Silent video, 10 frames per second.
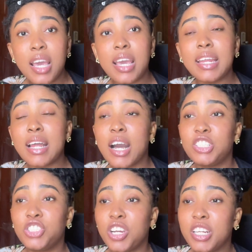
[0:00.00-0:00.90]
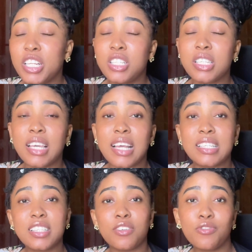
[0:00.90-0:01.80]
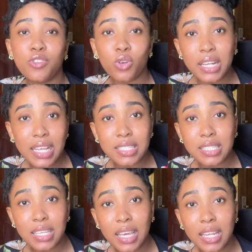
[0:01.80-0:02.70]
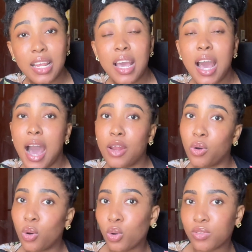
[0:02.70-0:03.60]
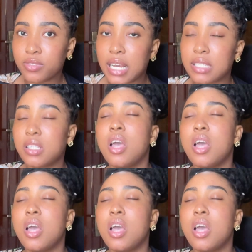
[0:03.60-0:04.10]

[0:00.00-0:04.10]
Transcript: in our journey to getting a flawless skin and all of that.